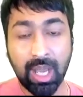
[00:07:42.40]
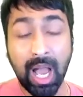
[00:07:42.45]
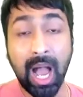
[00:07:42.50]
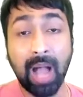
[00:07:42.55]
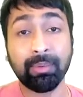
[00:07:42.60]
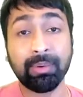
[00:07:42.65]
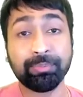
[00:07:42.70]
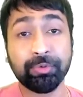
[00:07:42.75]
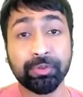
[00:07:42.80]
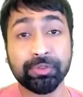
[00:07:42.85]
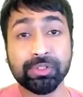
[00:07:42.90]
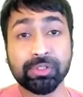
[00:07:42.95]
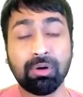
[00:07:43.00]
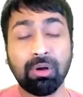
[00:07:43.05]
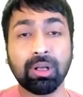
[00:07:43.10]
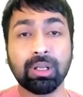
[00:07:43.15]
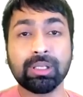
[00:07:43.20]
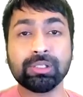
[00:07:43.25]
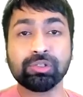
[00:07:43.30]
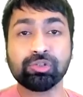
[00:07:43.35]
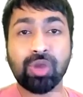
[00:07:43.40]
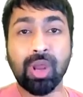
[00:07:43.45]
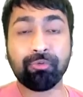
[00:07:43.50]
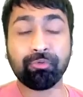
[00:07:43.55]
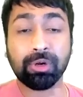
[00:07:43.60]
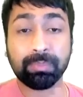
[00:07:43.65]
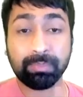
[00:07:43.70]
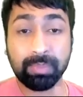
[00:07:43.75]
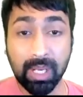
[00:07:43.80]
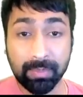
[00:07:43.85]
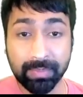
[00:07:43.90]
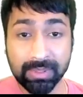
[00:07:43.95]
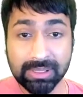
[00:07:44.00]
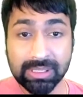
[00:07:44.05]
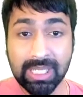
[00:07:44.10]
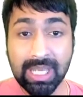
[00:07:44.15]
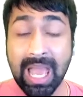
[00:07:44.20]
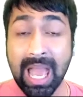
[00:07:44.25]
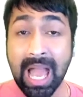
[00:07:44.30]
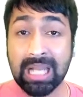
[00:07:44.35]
Our protocol is general purpose